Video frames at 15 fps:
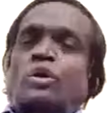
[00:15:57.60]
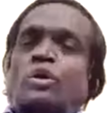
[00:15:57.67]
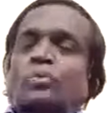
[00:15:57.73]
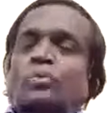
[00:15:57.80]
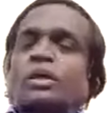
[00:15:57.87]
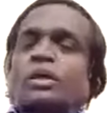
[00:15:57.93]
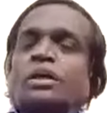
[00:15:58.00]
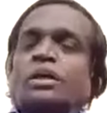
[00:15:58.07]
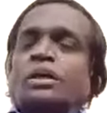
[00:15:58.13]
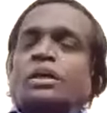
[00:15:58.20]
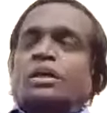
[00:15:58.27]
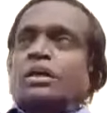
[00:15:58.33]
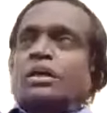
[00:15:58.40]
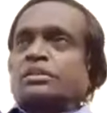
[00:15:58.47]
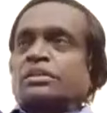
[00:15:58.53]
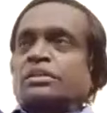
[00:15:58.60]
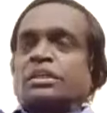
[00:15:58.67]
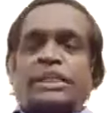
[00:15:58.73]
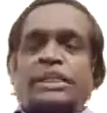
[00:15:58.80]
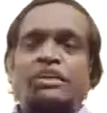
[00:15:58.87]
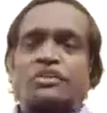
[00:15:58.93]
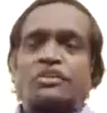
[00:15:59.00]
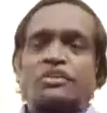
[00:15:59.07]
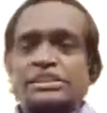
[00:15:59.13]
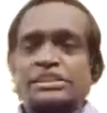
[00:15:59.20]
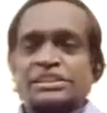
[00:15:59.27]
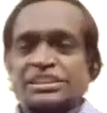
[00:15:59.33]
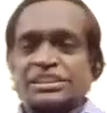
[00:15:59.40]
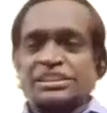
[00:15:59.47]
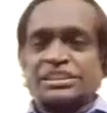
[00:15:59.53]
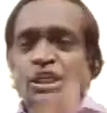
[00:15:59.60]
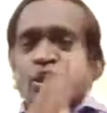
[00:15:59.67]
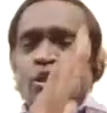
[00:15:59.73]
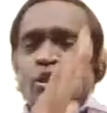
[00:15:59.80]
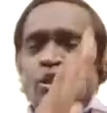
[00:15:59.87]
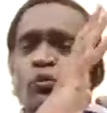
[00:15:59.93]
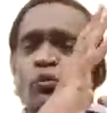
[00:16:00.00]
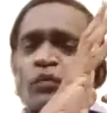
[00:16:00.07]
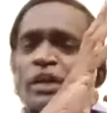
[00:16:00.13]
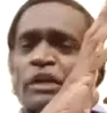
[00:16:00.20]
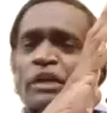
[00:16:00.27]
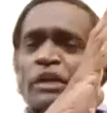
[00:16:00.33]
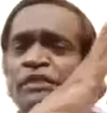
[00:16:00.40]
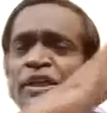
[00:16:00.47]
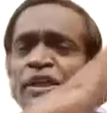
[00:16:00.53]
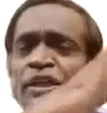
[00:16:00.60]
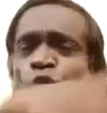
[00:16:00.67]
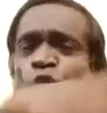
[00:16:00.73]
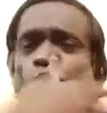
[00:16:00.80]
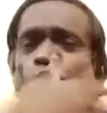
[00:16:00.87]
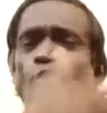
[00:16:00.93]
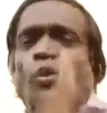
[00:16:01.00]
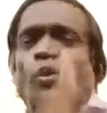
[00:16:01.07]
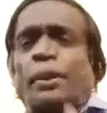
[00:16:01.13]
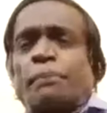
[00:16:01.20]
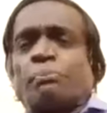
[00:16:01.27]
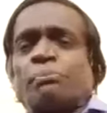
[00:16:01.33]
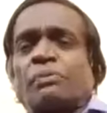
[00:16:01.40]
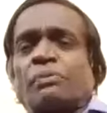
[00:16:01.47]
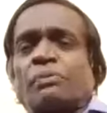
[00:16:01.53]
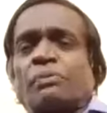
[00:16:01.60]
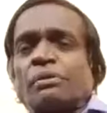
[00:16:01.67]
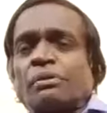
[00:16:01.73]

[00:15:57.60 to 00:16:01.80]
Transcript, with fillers: gone to 30 countries. So whenever we talk to him,